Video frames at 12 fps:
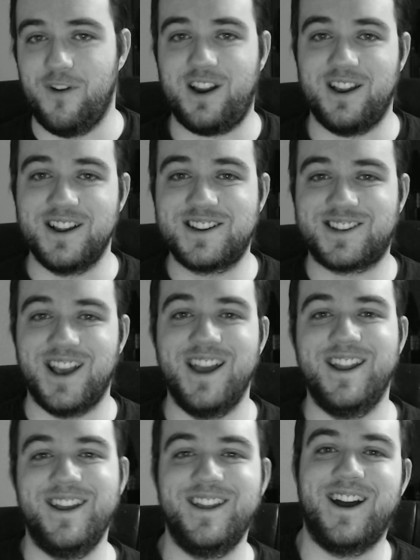
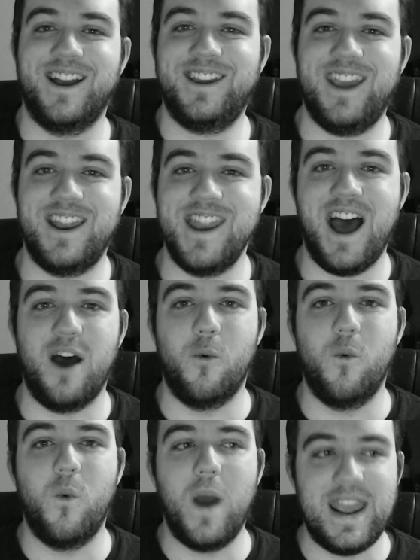excited! I cannot
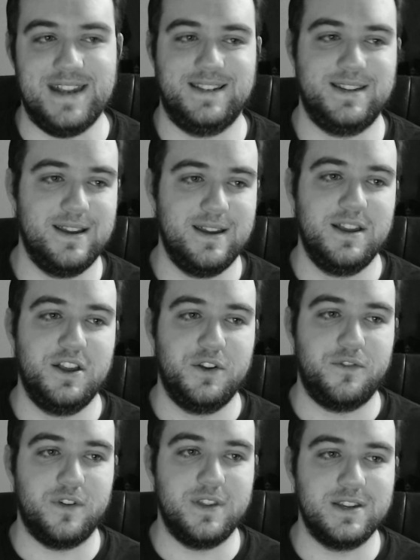wait
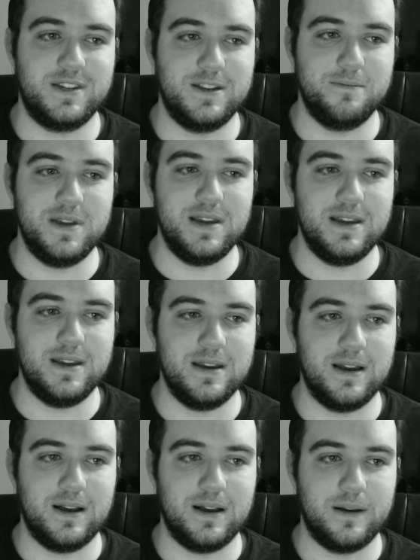for this to be
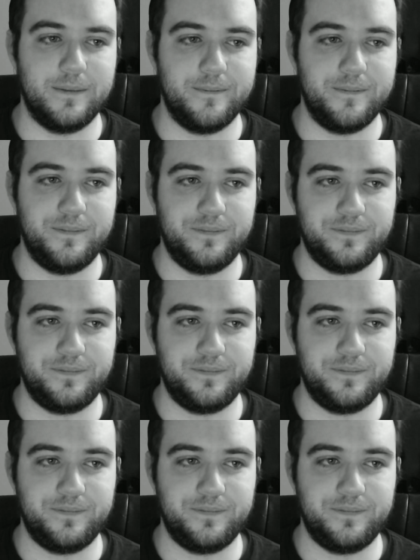um,